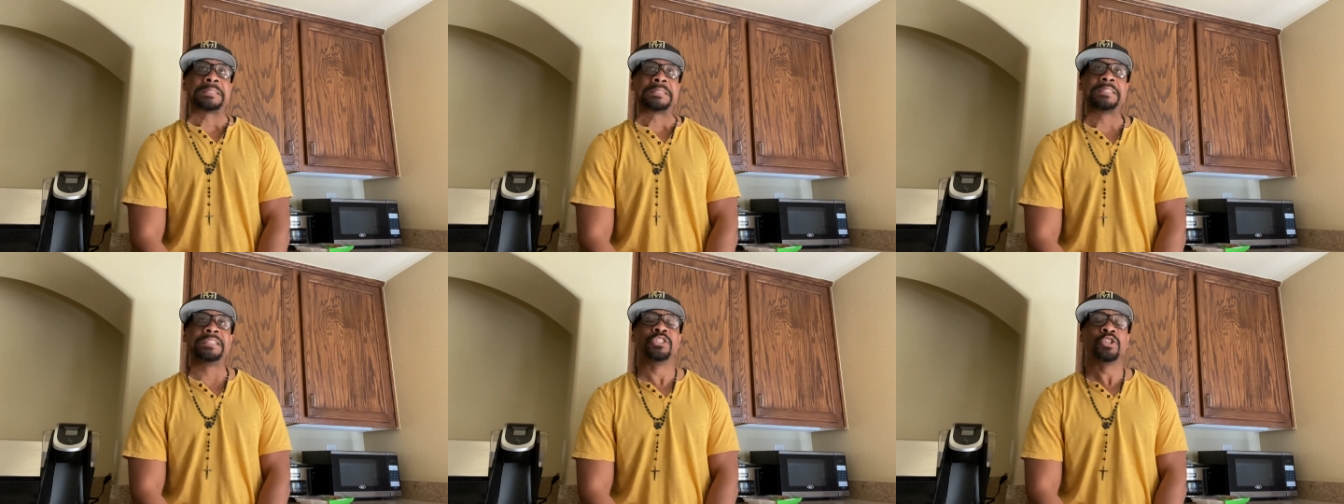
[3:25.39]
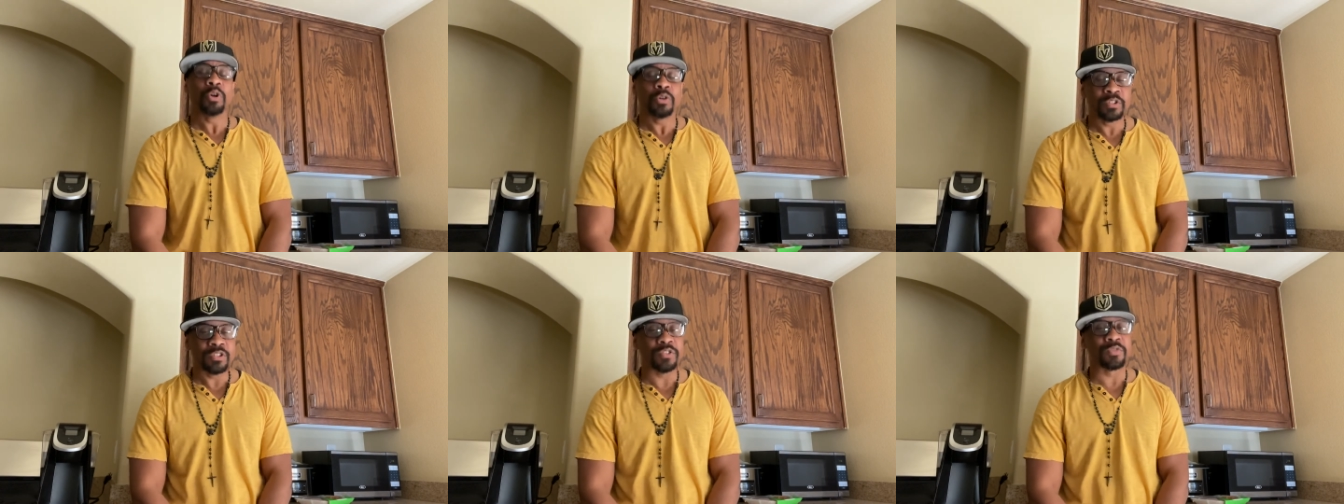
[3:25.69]

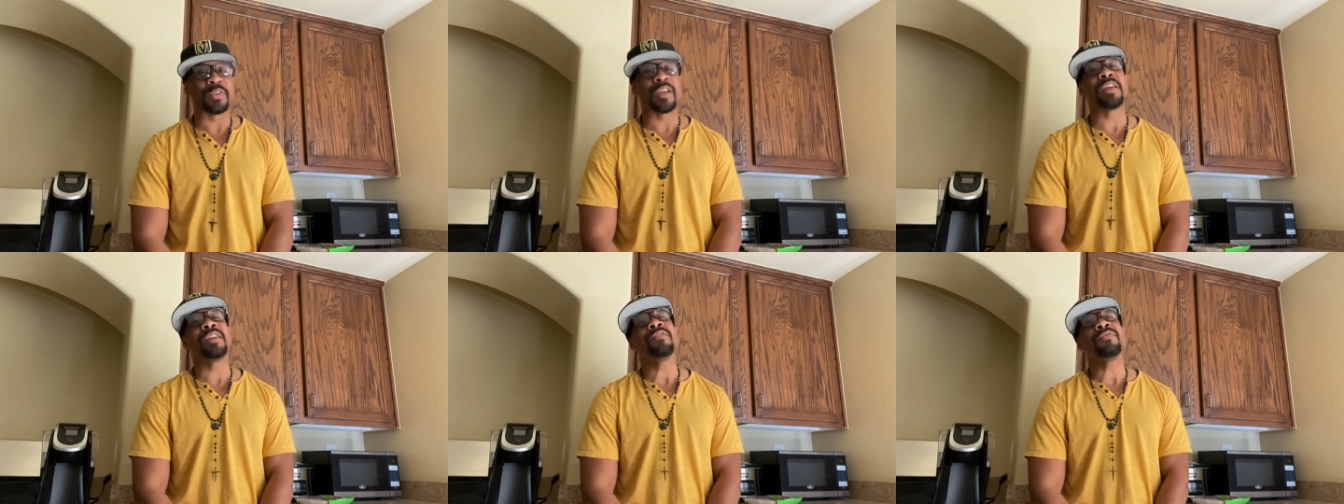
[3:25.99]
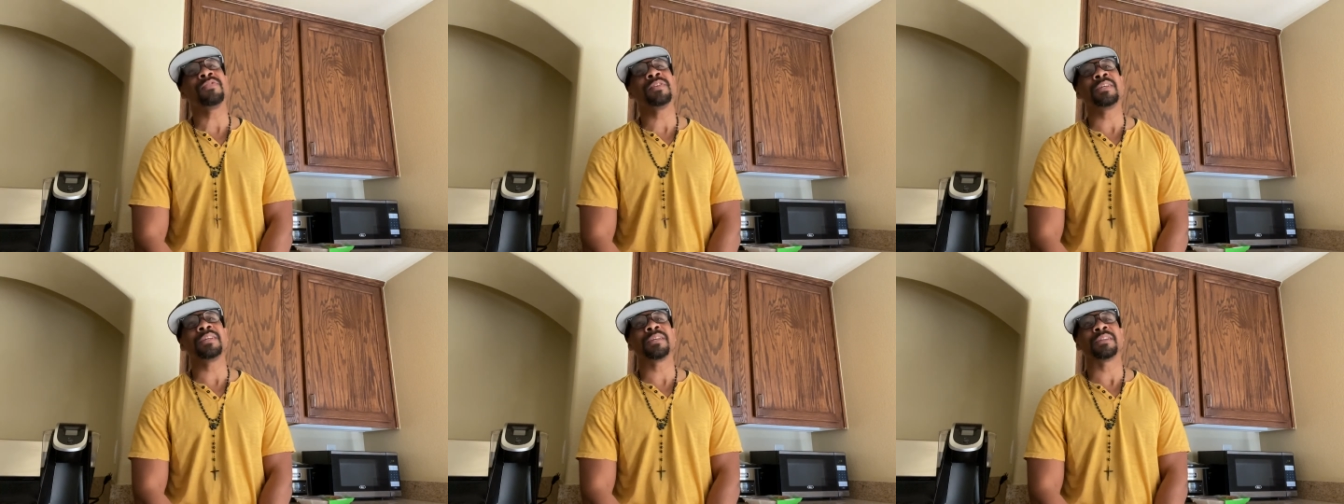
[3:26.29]
Joseph
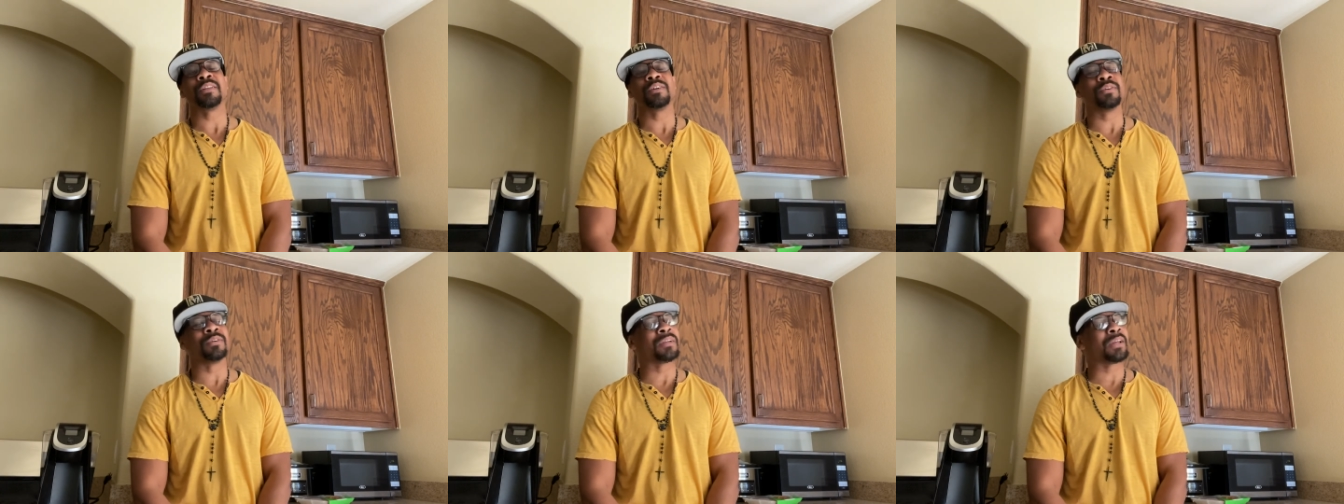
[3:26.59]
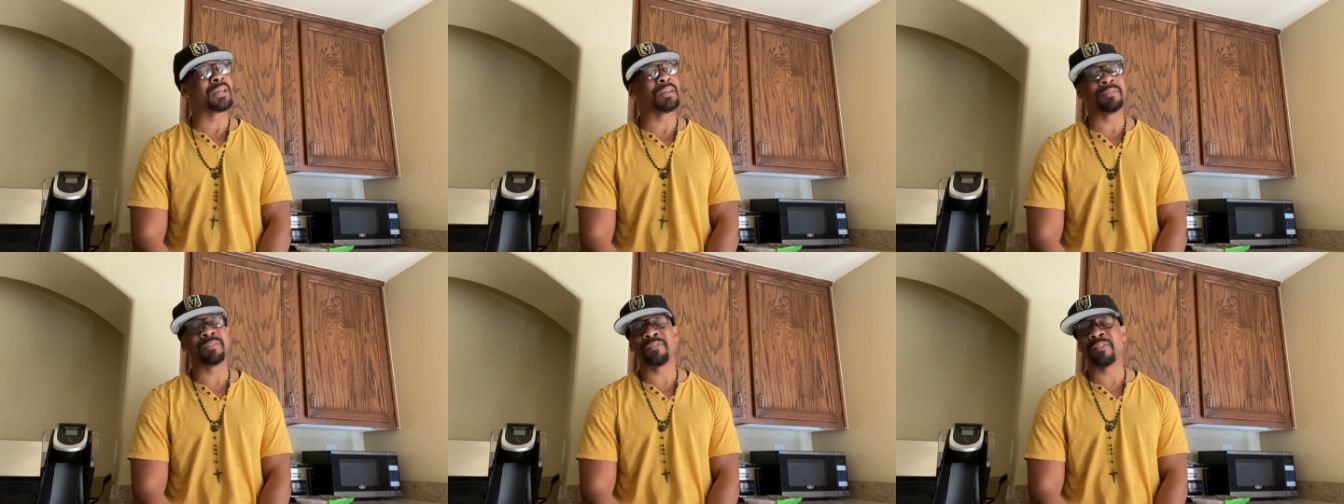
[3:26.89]
Avery, Lord, I
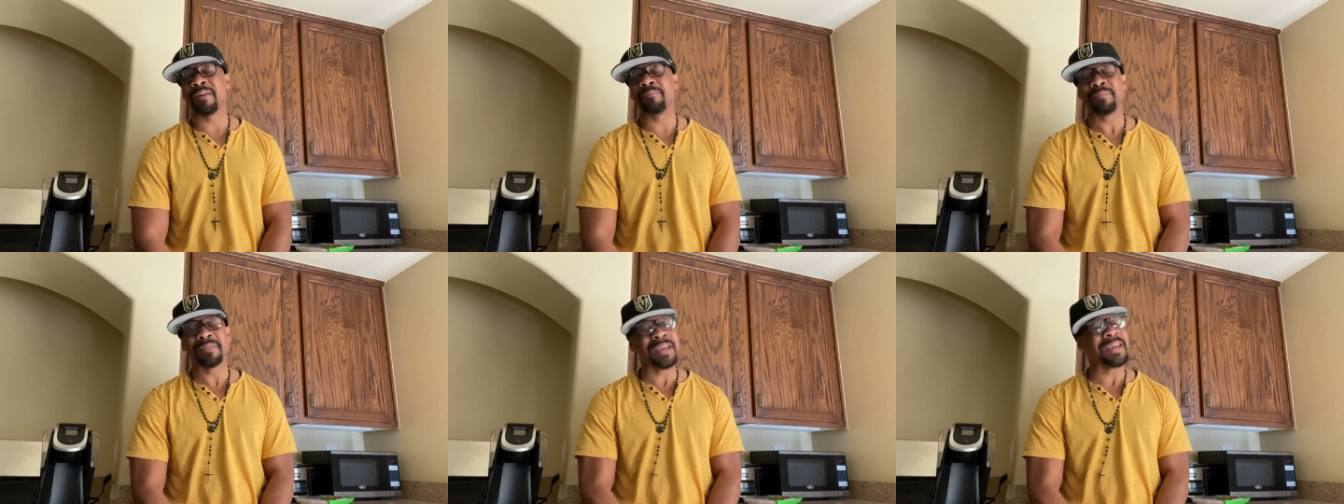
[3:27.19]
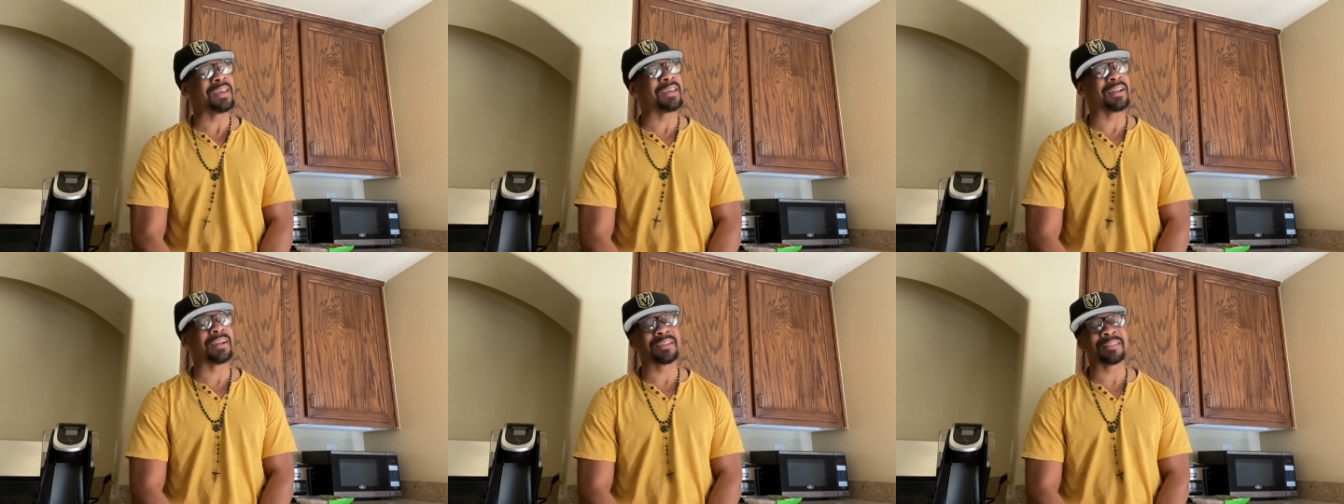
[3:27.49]
hate if I'm,
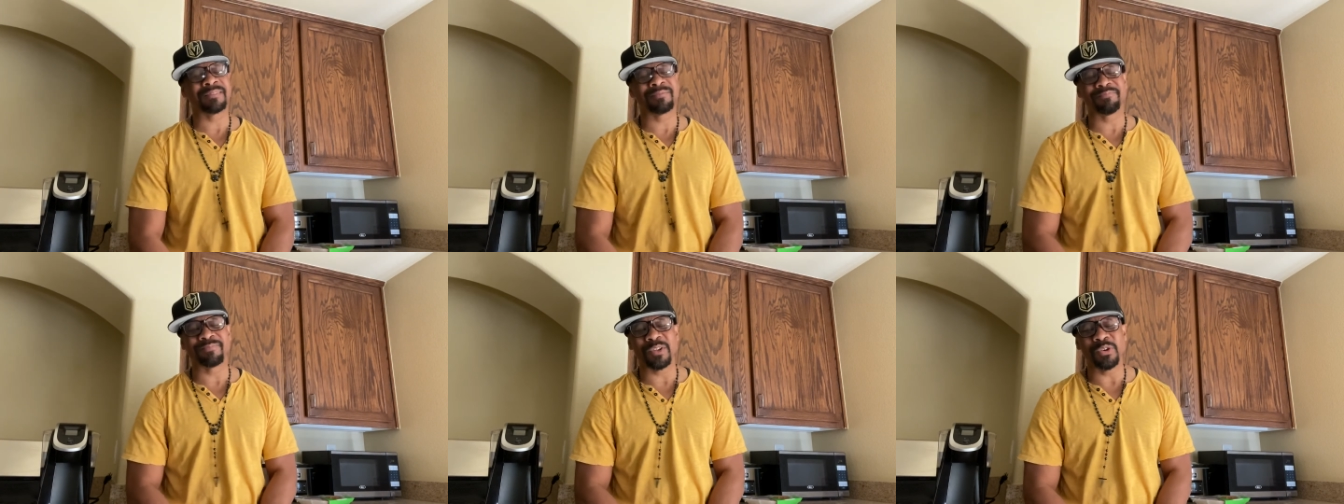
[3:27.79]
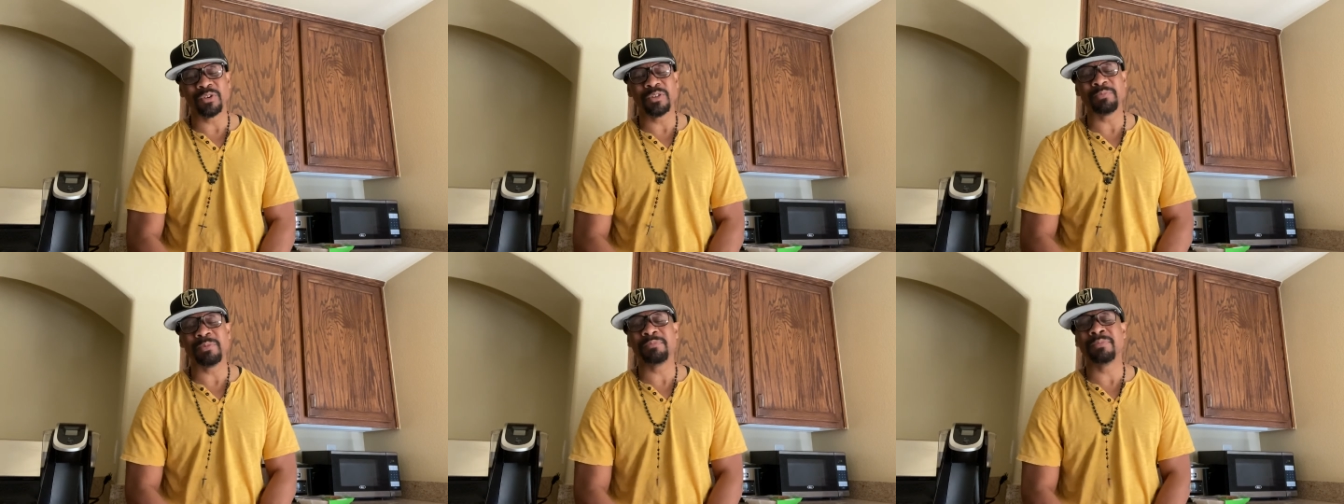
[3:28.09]
man, don't
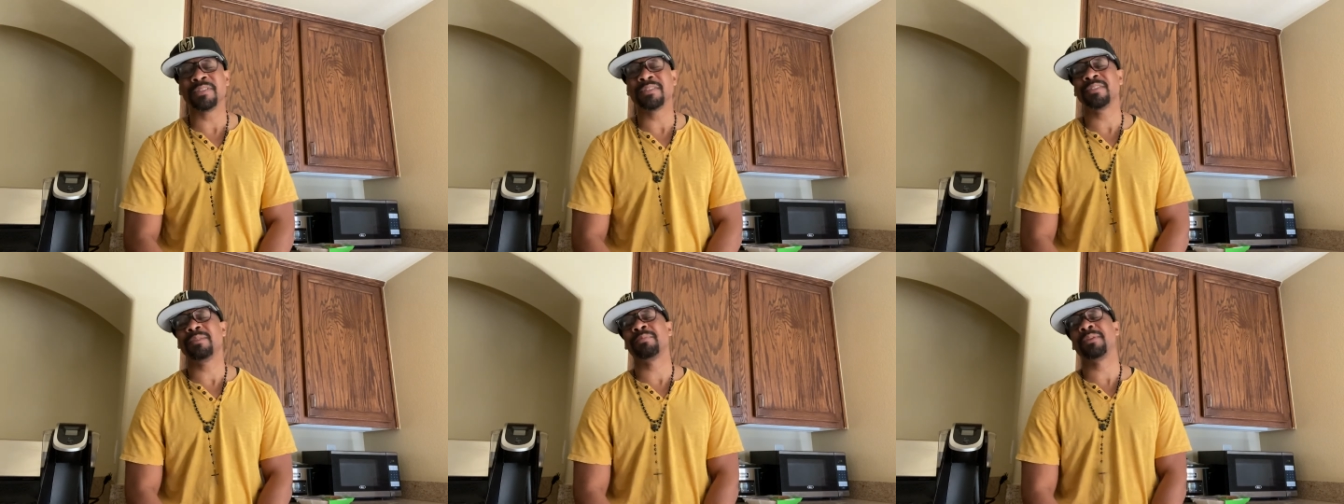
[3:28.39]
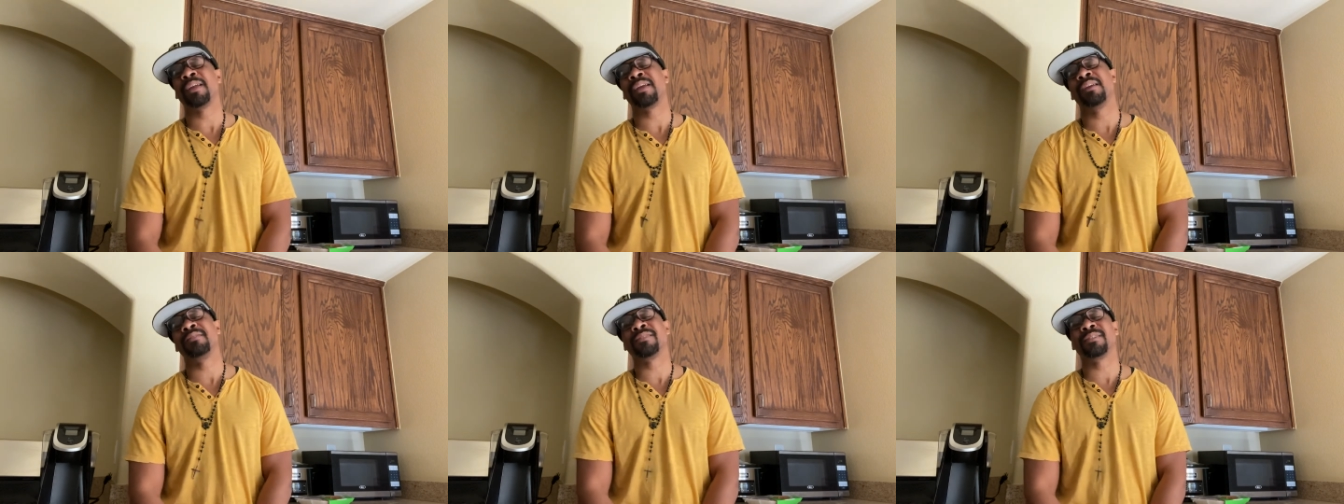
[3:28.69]
always be messing up
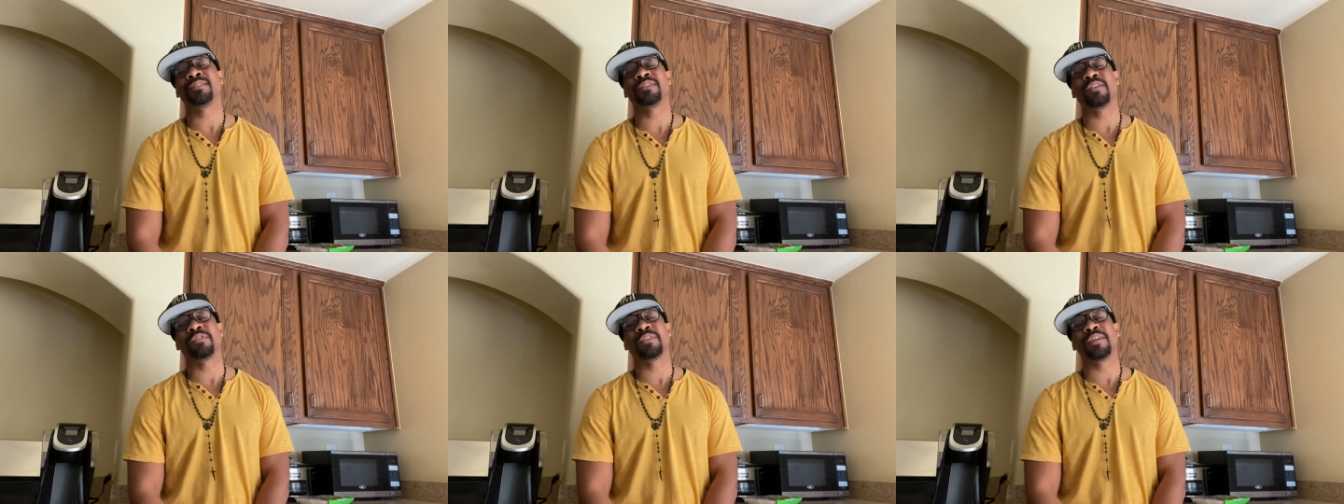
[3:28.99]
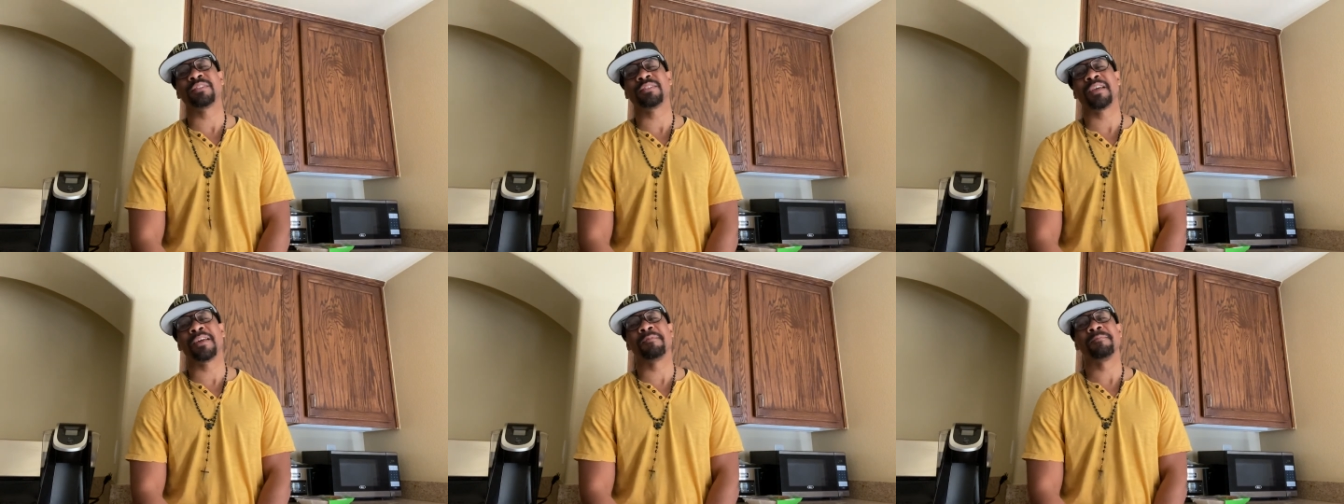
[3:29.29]
names and stuff
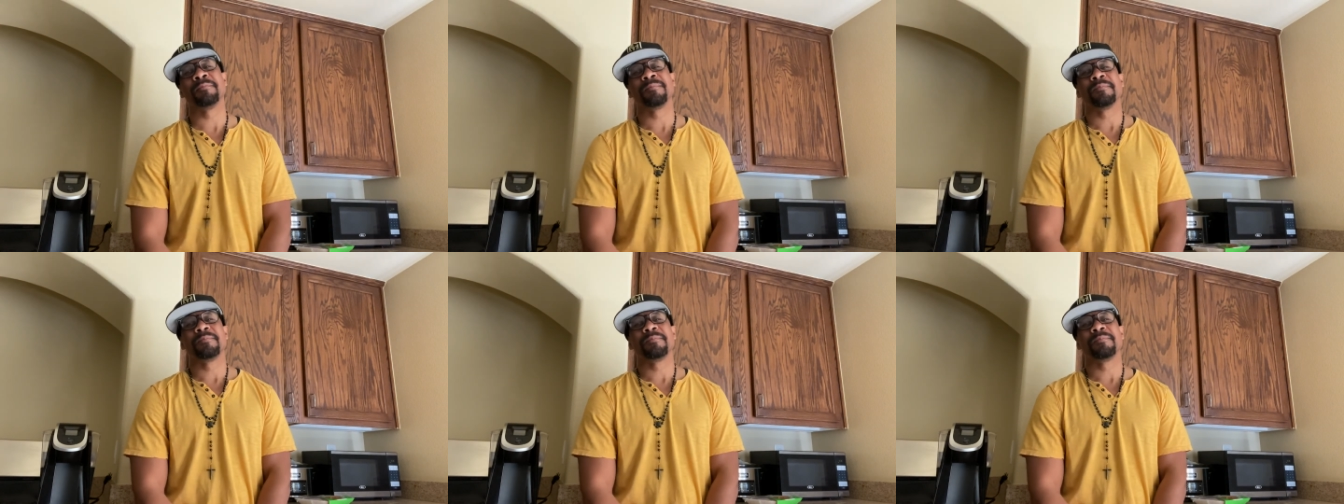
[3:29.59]
like that.